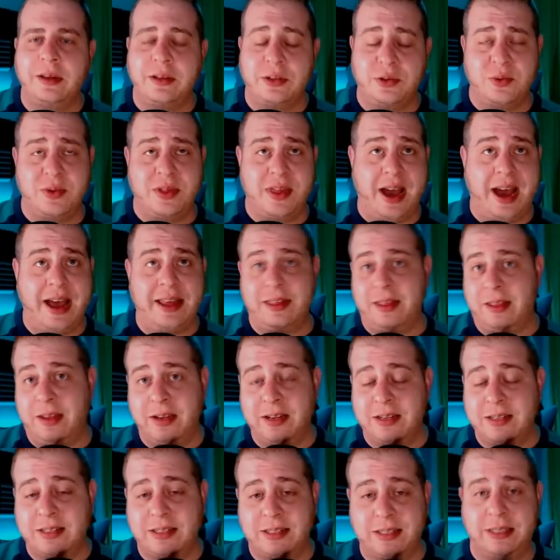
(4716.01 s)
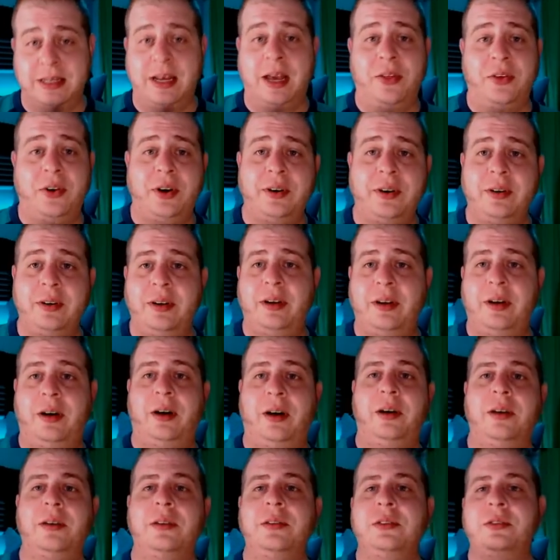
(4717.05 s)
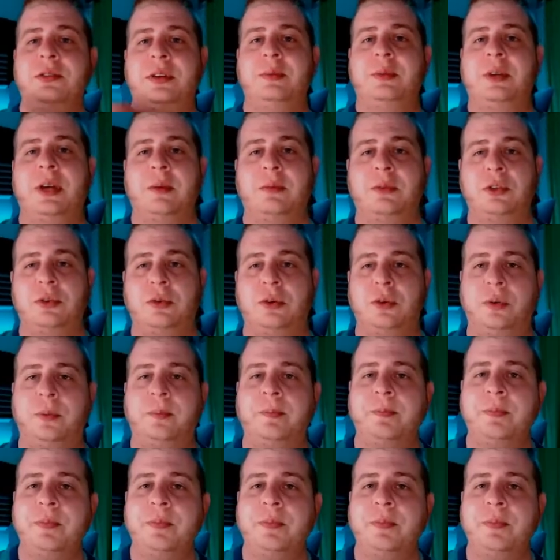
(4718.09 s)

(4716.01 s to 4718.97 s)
doing that and this together, oh, dream come true.